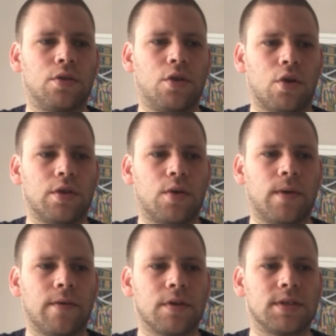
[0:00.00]
dotted
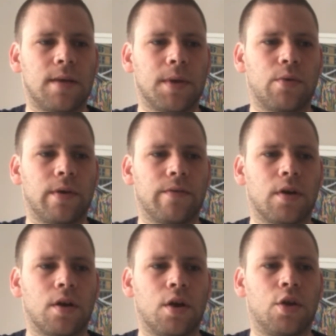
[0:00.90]
quaver,
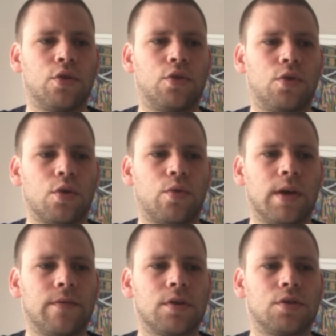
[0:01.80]
semi-quaver, 2
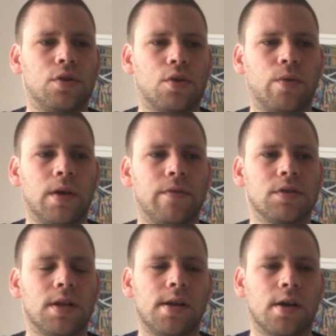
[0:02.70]

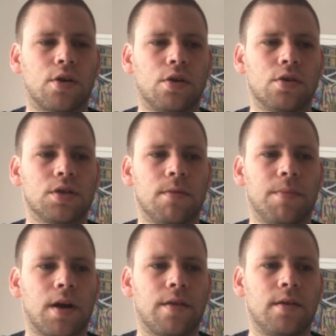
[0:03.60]
quavers and then a crotchet.
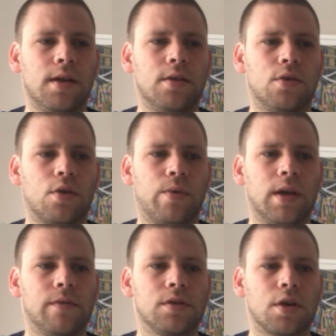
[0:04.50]
Bar 3, 2
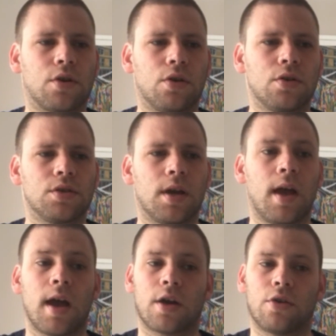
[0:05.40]
quavers, a crotchet
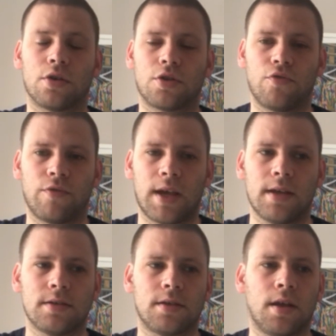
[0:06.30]

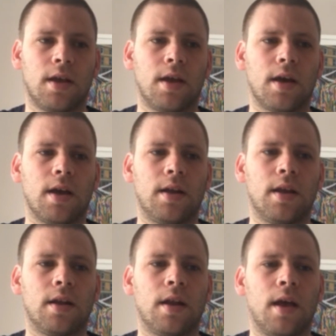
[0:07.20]
rest, and
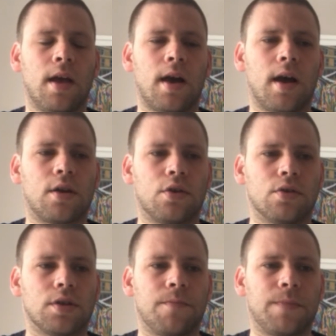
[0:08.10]
then a
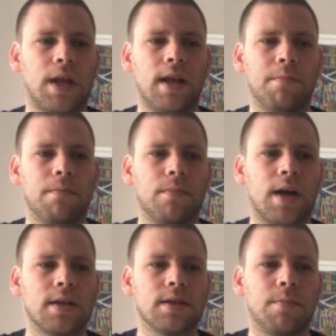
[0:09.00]
crotchet. And then
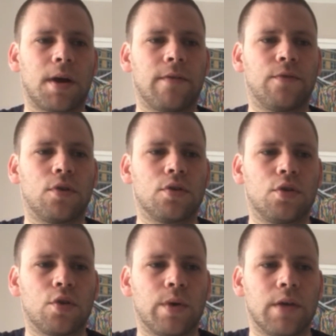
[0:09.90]
lastly, bar 4,
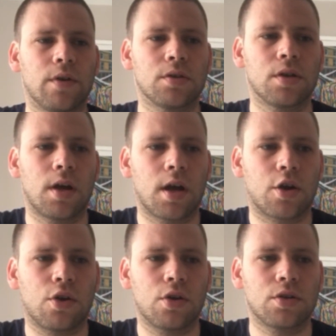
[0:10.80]
2 quavers, a
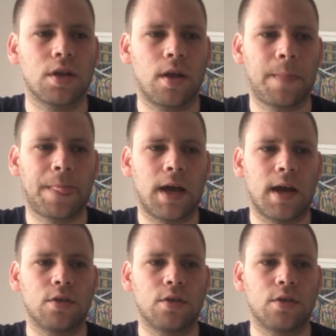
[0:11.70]
crotchet, a